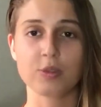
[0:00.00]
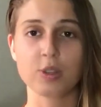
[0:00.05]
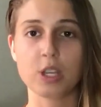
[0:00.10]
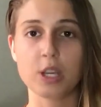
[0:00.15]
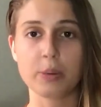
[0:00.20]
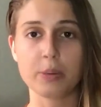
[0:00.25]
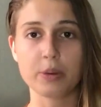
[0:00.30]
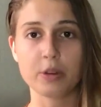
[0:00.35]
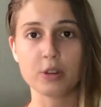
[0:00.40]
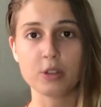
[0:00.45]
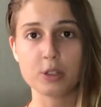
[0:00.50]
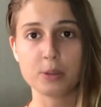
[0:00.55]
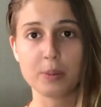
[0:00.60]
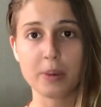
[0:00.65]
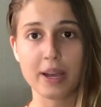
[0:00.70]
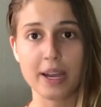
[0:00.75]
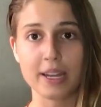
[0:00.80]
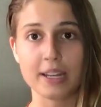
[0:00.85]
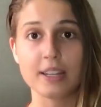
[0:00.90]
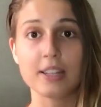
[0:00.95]
keeping your
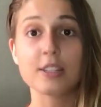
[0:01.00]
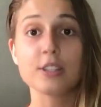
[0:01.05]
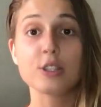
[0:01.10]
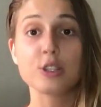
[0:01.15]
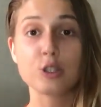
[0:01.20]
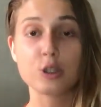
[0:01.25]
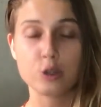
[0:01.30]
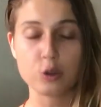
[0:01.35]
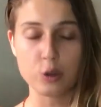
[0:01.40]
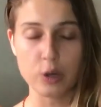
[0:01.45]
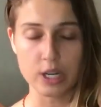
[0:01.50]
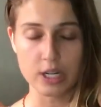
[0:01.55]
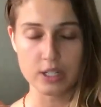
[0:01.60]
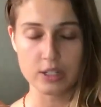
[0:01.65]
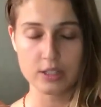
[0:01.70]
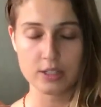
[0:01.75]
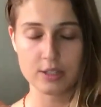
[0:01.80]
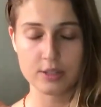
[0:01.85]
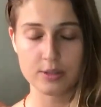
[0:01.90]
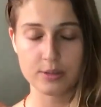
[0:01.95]
spine
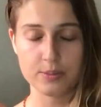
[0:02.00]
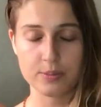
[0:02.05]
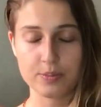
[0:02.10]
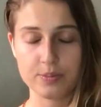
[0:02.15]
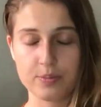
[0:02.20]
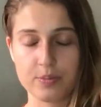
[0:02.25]
straight.